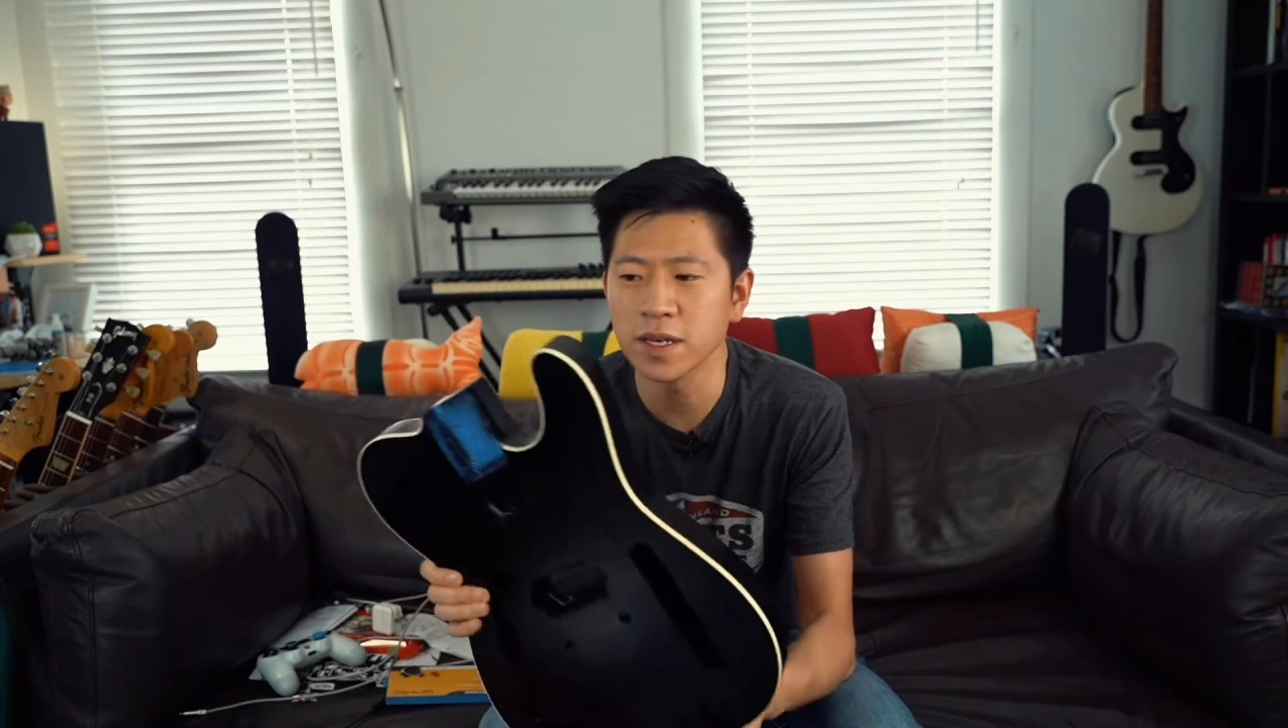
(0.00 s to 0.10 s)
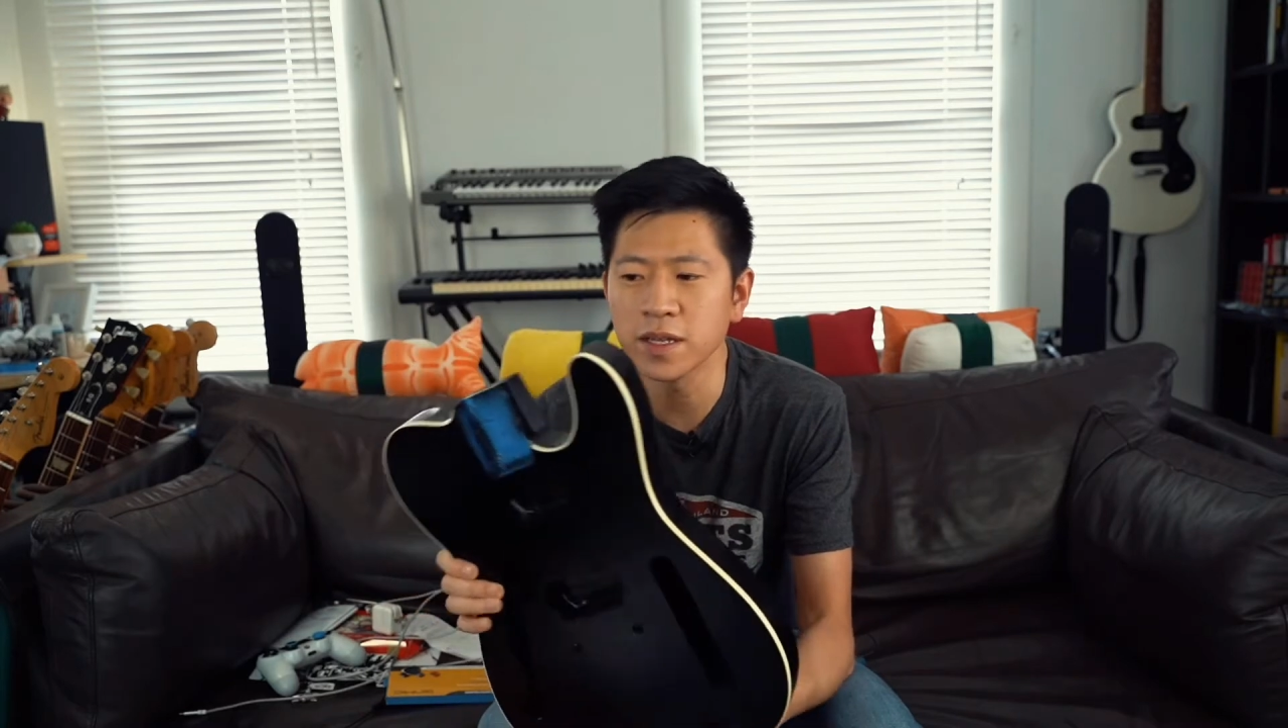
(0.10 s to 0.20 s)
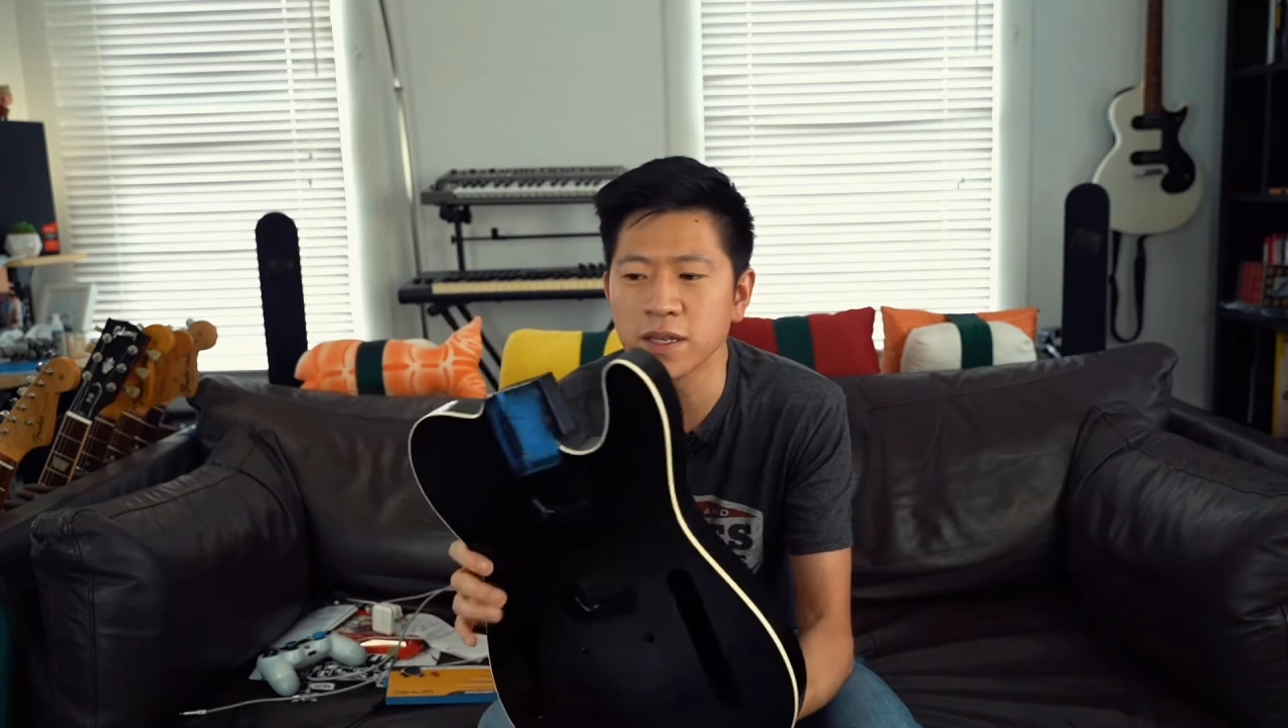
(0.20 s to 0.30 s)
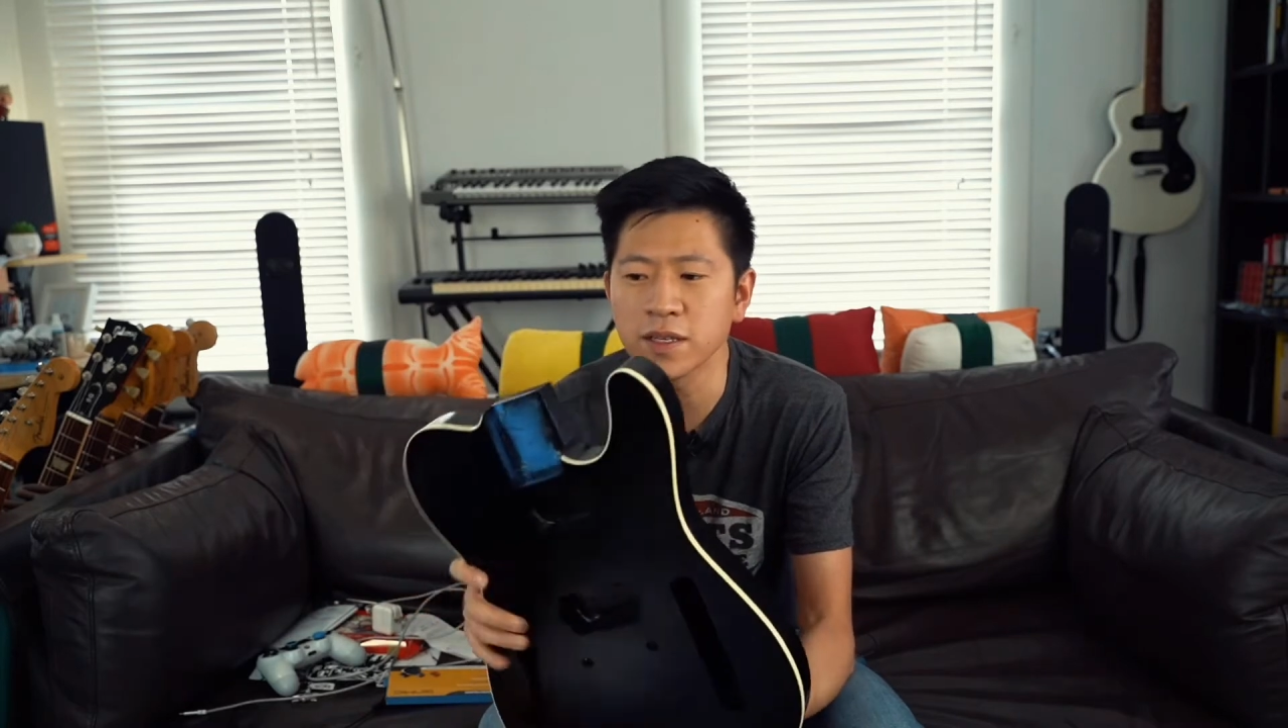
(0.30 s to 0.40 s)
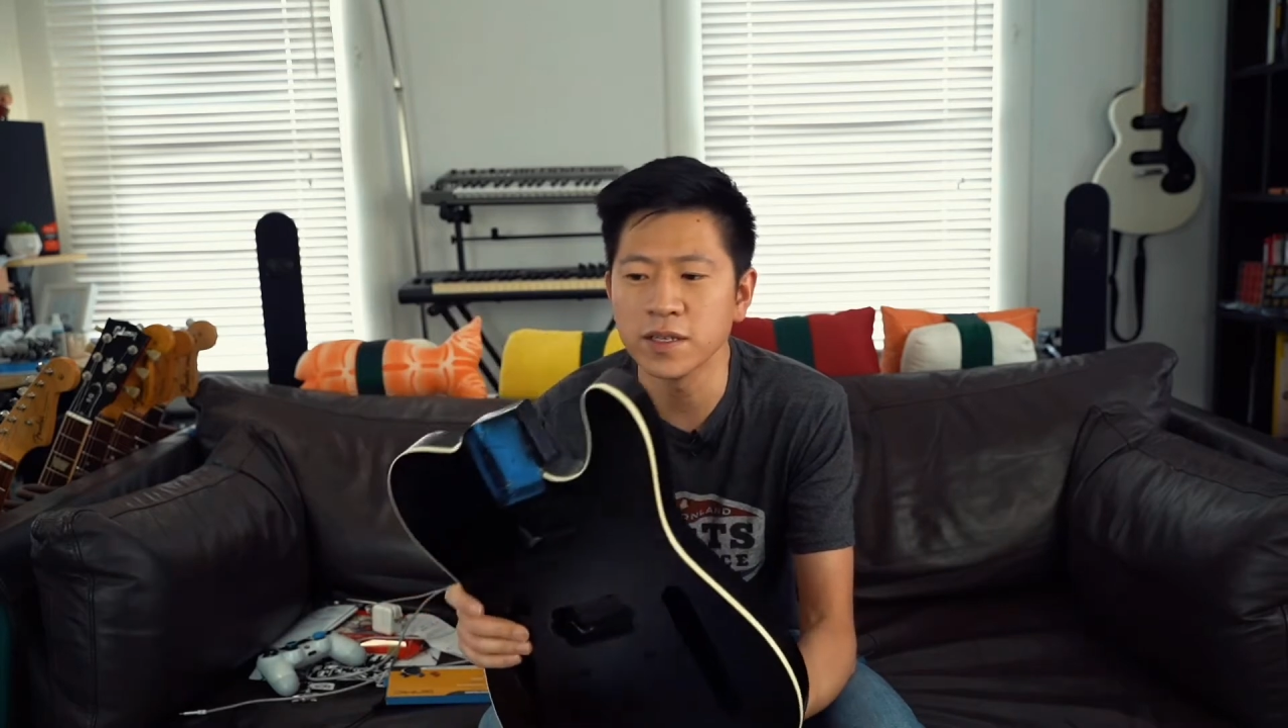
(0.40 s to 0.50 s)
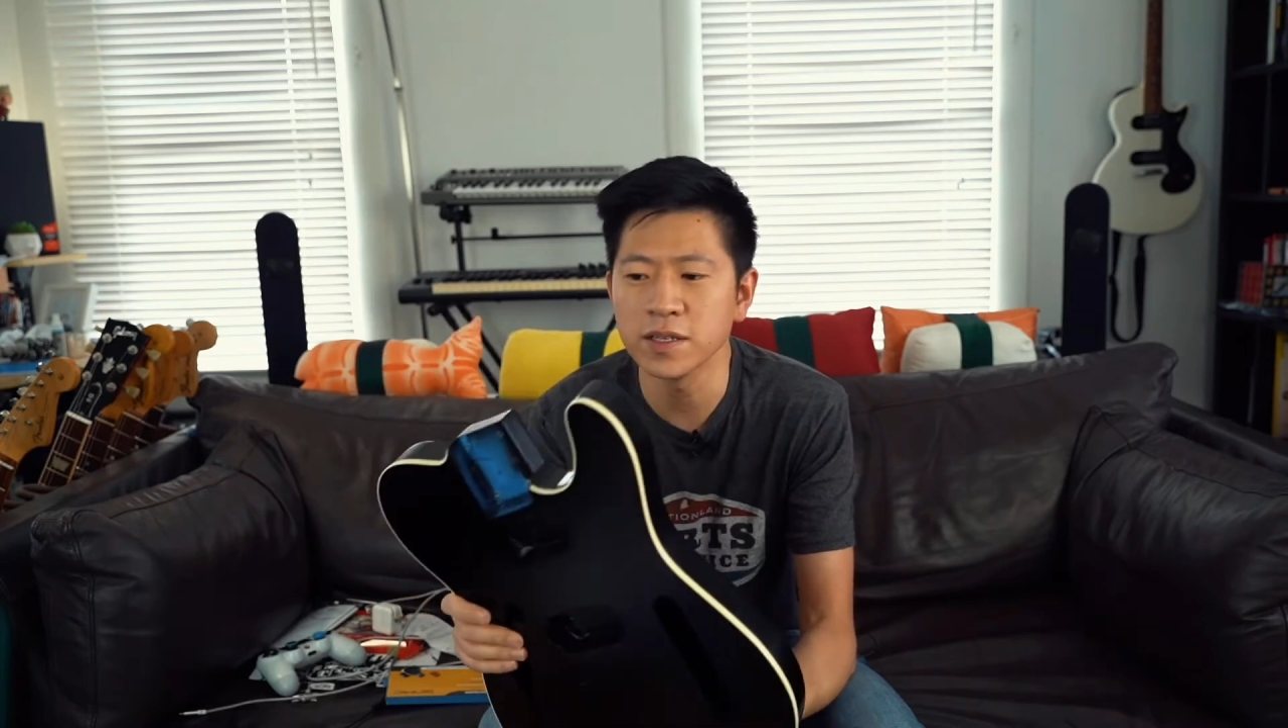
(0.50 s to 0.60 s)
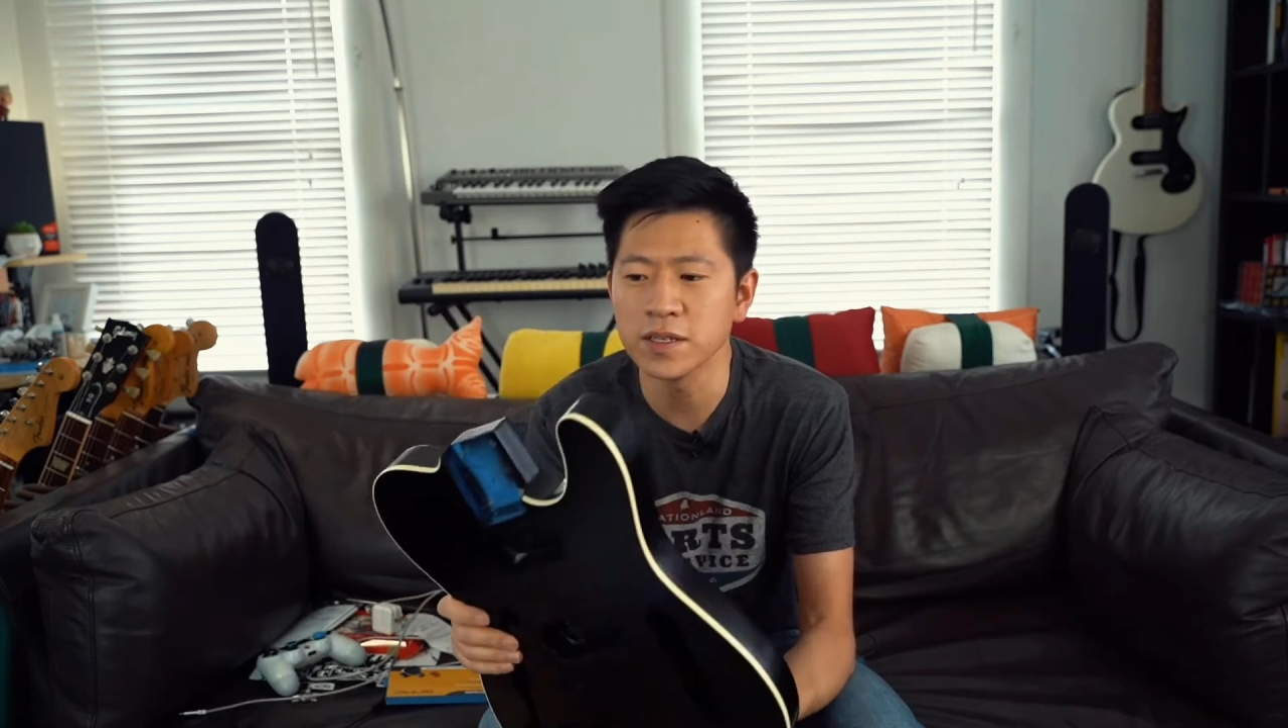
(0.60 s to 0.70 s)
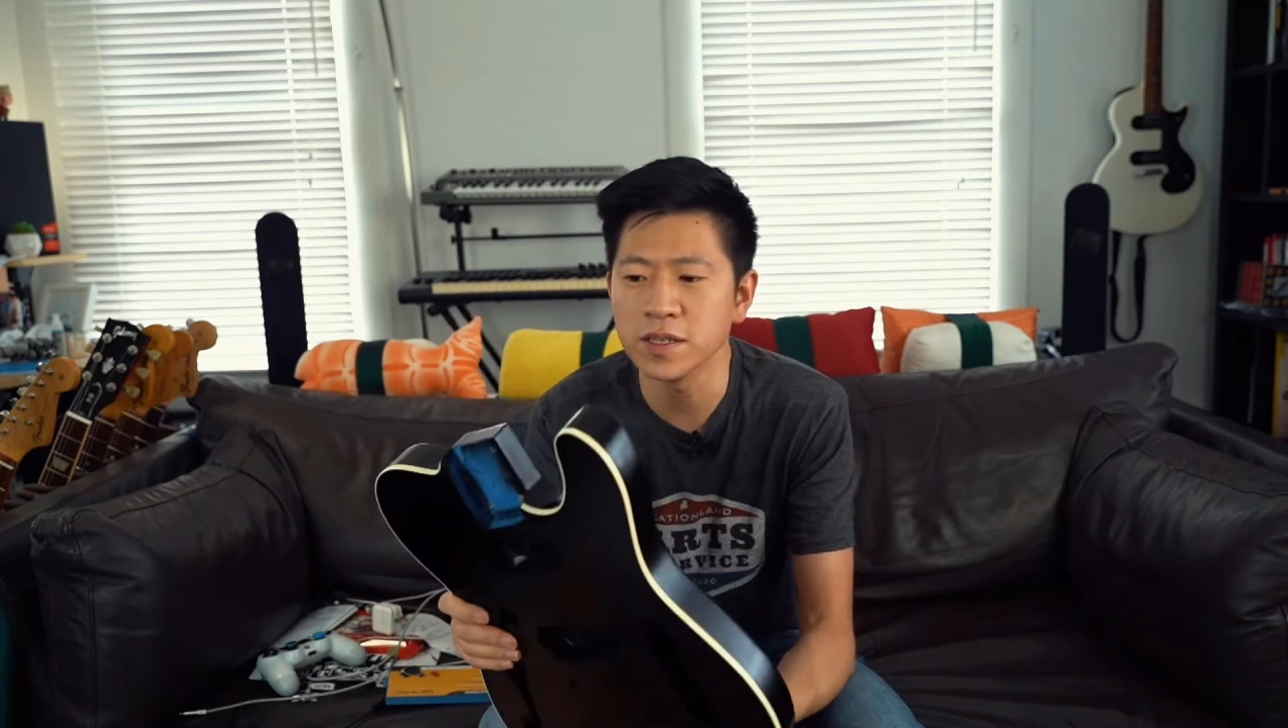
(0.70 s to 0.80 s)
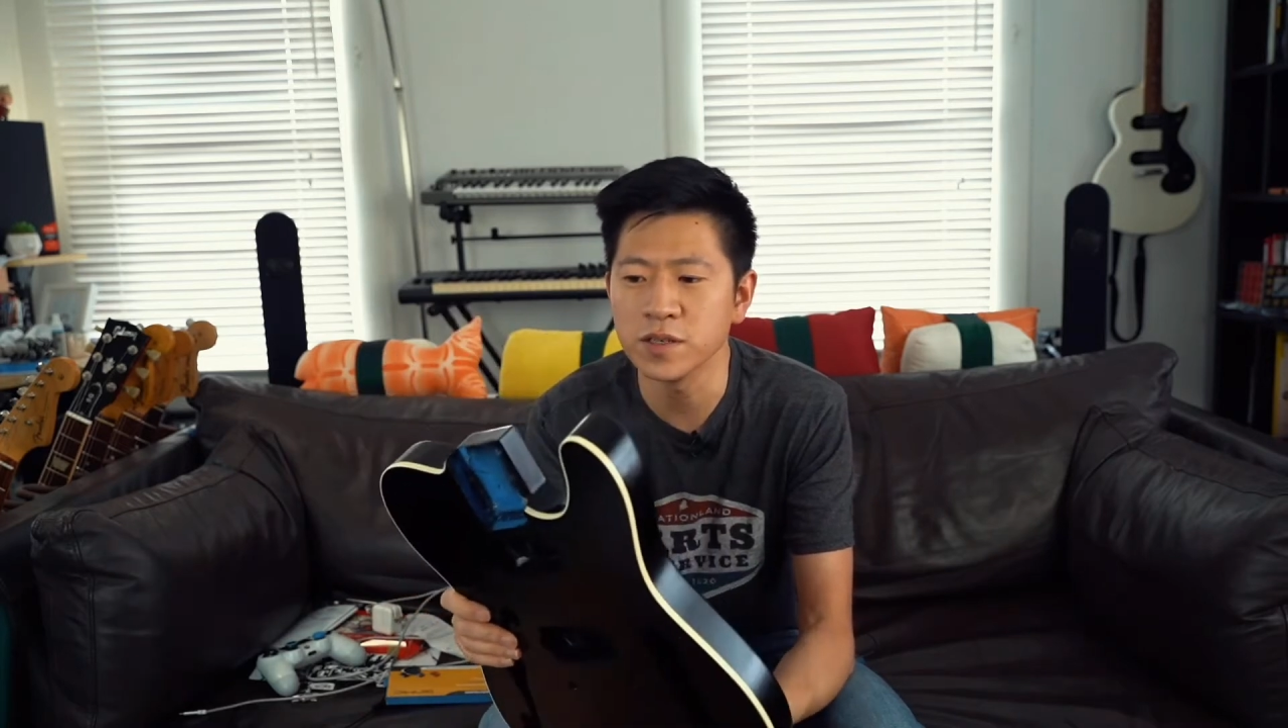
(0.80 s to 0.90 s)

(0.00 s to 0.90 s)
think this is